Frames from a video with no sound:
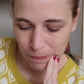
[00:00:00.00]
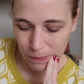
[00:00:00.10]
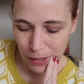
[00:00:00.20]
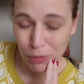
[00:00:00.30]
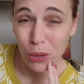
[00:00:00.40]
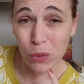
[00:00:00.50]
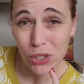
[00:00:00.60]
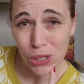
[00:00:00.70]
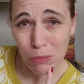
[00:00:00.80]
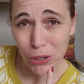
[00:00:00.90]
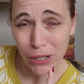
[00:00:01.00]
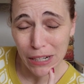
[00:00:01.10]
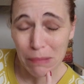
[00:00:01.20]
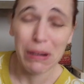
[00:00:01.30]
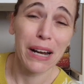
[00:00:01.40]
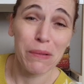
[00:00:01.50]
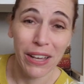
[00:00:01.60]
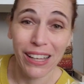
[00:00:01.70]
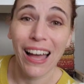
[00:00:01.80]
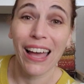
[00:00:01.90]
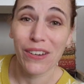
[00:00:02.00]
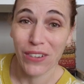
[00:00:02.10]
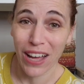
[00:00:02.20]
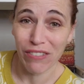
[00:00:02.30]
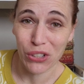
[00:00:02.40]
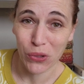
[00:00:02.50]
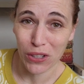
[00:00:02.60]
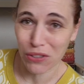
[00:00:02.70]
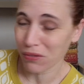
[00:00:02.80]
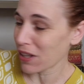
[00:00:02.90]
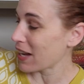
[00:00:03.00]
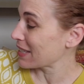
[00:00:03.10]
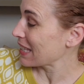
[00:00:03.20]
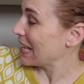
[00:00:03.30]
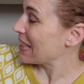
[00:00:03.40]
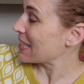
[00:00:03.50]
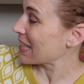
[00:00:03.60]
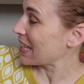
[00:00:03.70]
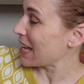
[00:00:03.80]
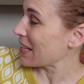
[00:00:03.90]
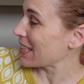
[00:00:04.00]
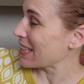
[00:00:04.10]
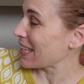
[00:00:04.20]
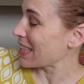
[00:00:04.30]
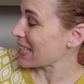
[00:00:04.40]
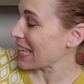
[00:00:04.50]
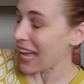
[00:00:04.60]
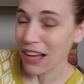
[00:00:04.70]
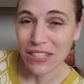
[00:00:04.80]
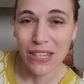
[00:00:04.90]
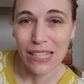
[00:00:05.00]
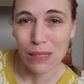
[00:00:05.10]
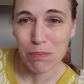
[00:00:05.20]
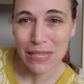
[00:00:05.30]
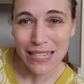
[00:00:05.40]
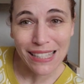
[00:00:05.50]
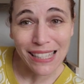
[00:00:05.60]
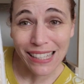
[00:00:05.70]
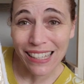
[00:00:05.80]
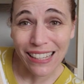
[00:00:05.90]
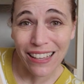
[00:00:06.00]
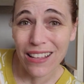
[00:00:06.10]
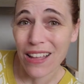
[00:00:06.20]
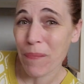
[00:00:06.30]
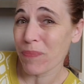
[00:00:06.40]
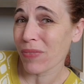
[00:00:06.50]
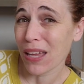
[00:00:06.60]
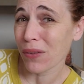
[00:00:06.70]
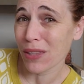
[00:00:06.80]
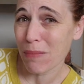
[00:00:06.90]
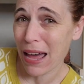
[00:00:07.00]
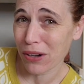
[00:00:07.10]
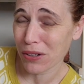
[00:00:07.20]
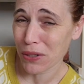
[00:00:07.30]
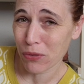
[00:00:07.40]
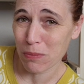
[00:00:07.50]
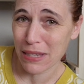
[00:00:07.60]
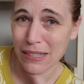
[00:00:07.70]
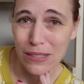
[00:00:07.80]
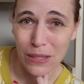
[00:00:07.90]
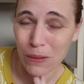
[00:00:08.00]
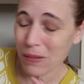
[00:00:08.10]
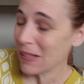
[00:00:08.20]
I'm good with just the burgundy. But anyway, I do not have a shortage of floss. This kit also has the beads in it, and I don't think the pattern calls for beads, so